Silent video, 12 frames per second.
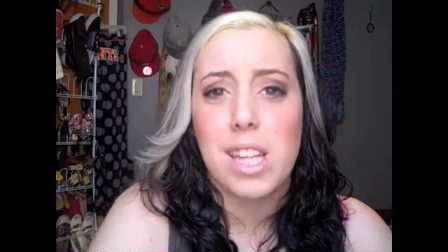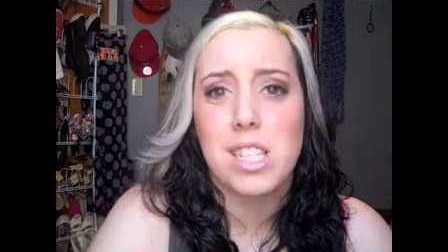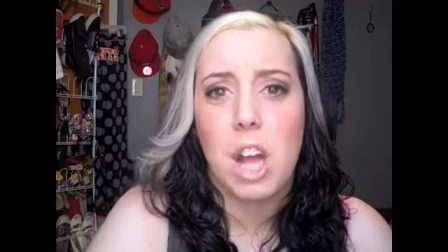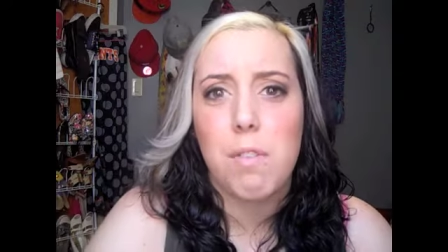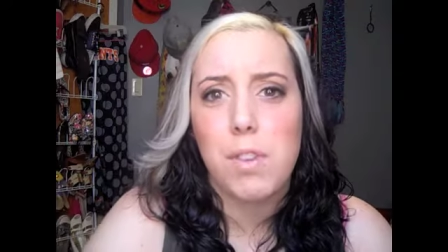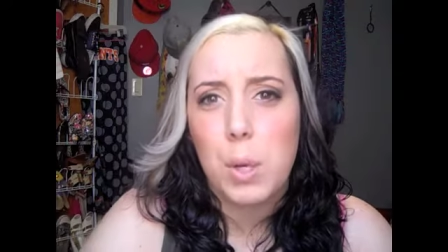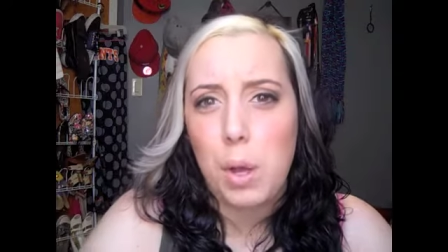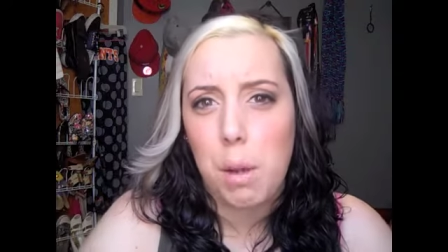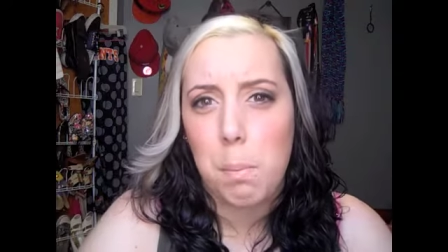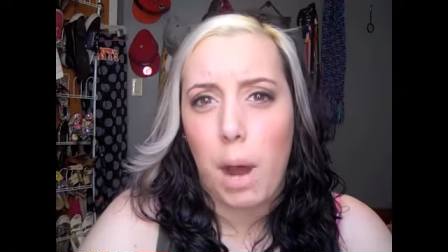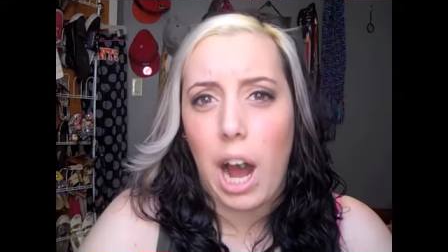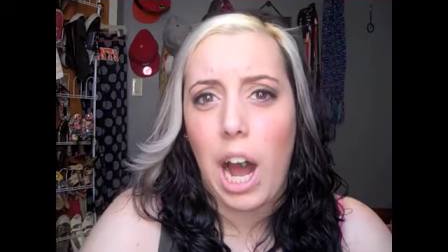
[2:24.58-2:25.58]
like stuff you
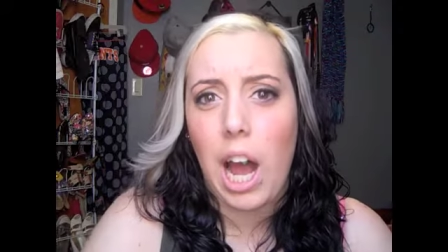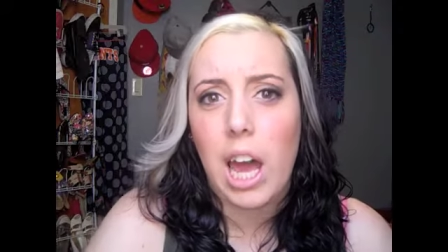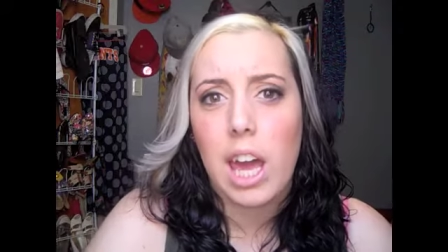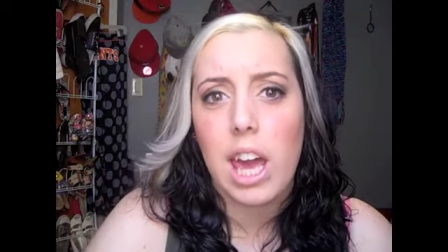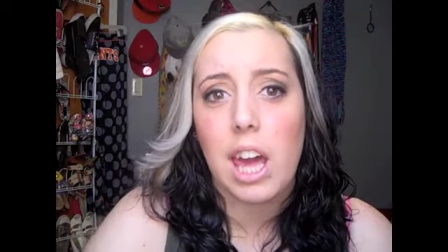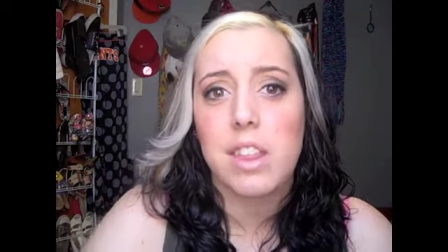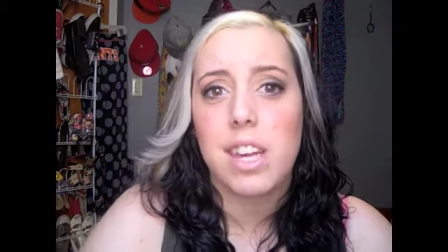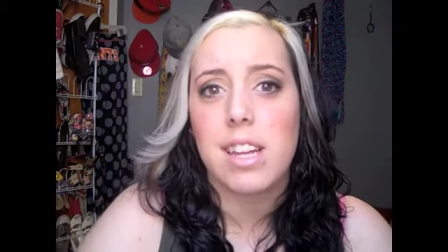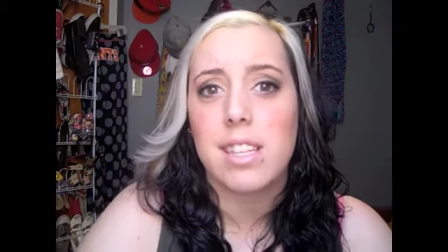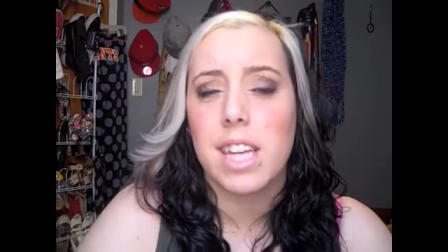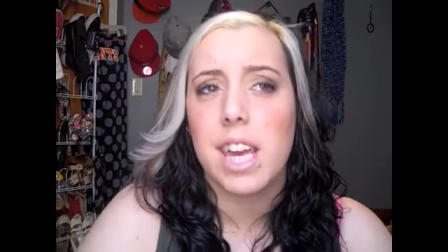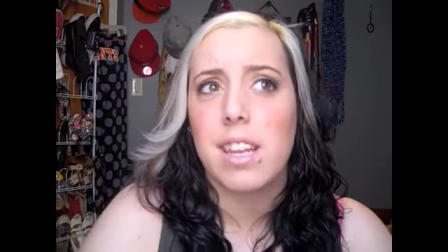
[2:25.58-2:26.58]
could buy. I
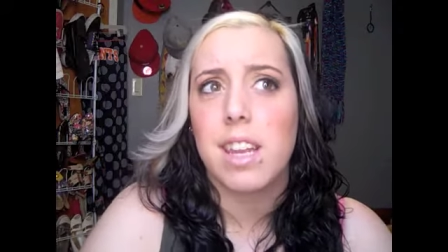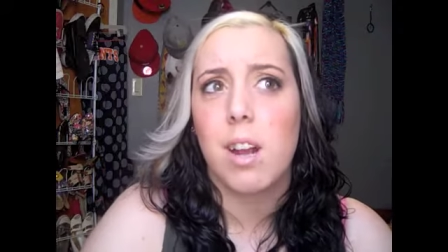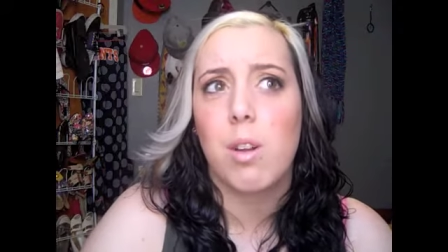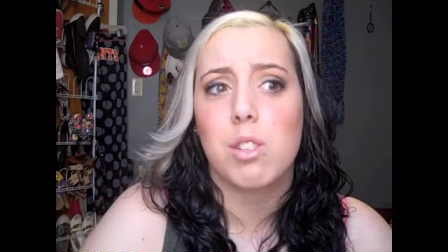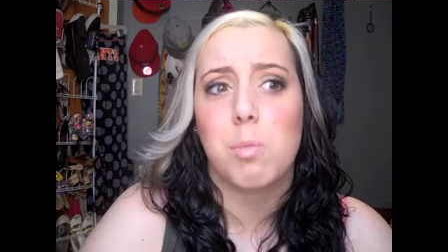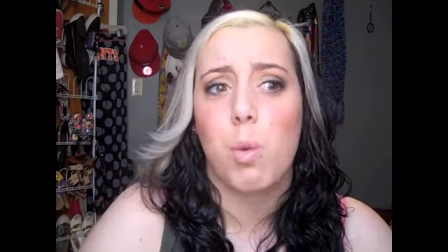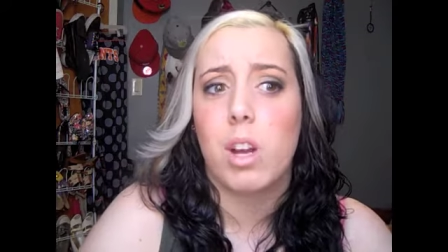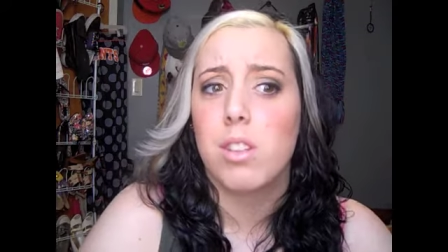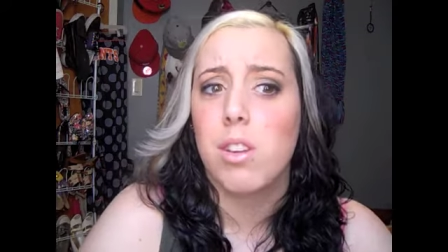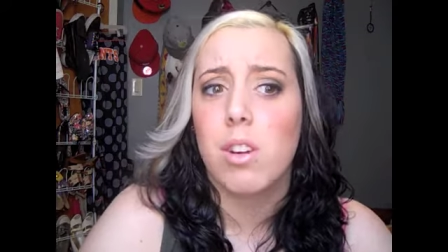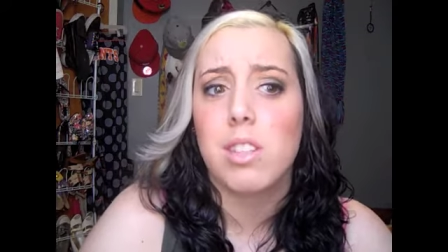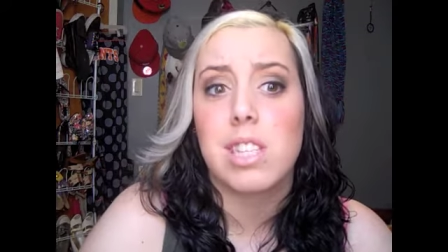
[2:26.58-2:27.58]
think Dia de los
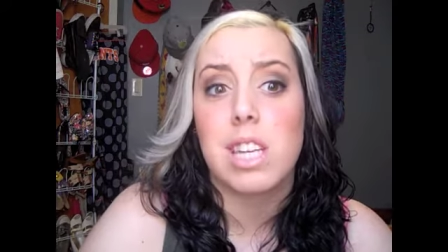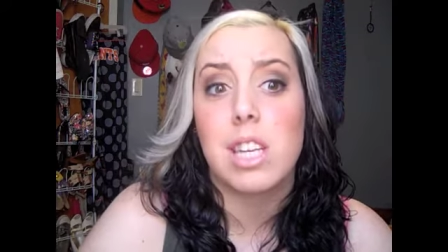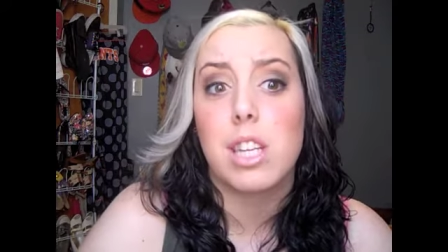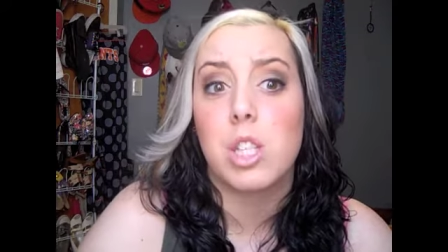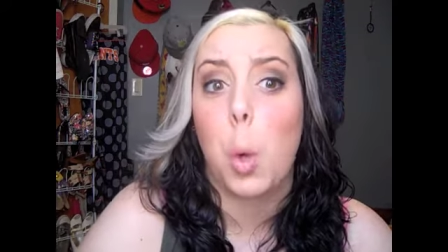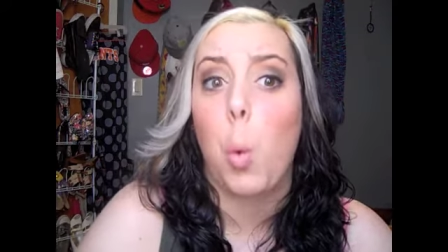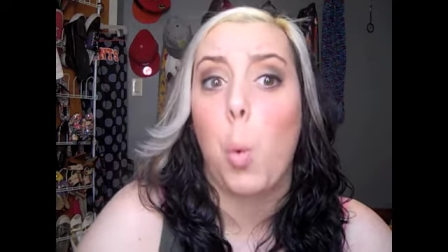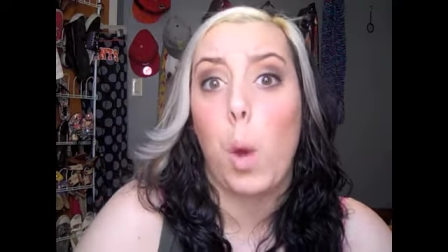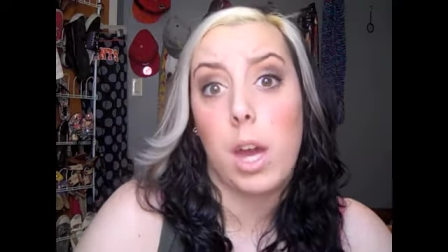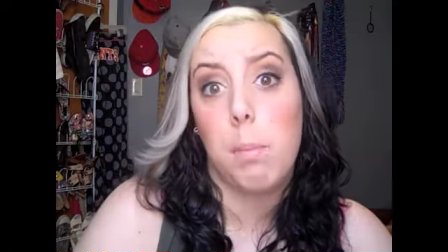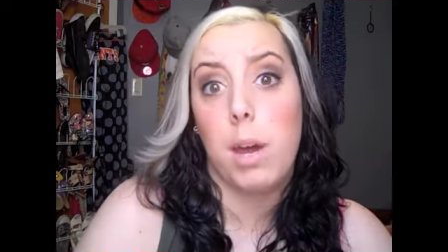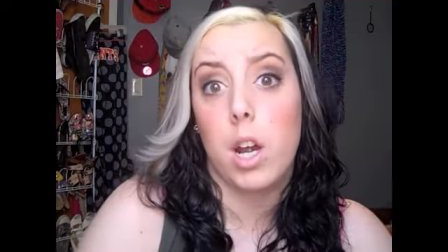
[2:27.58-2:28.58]
Muertos is
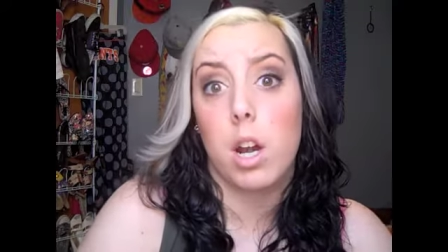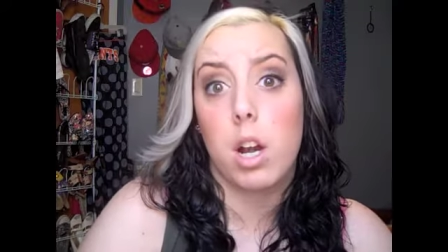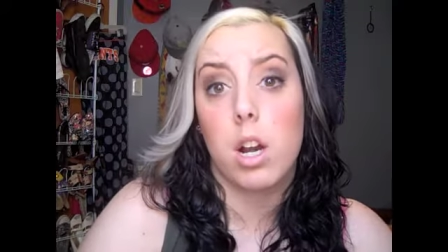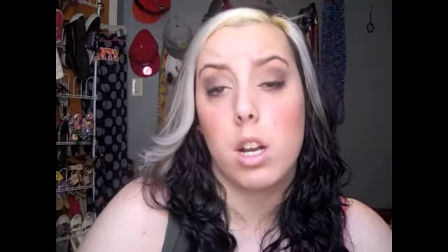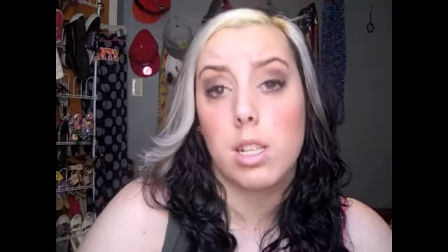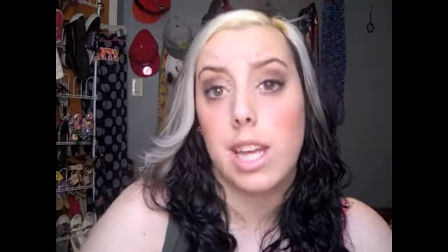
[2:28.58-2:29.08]
way better.